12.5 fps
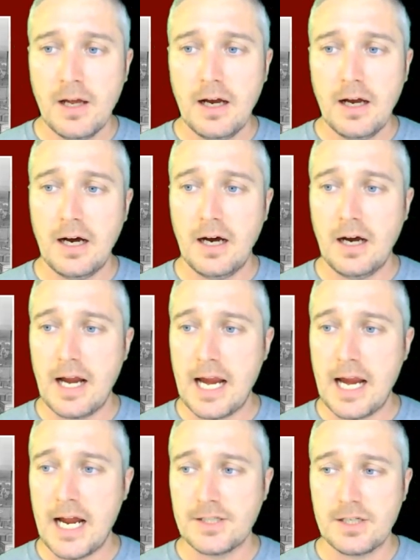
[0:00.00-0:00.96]

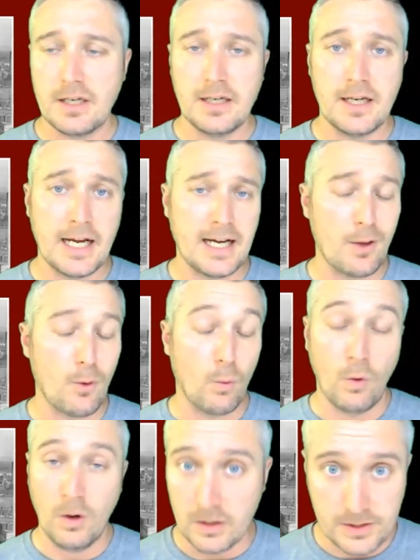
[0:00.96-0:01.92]
and it
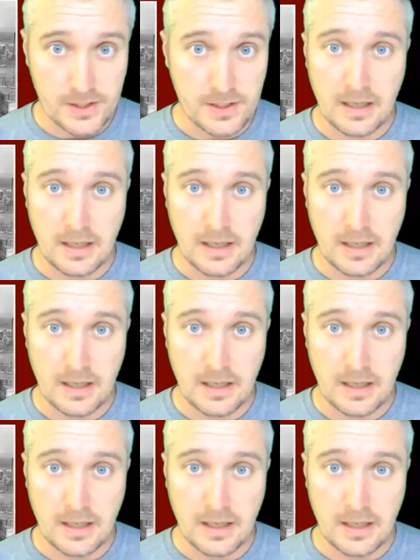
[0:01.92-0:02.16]
worked.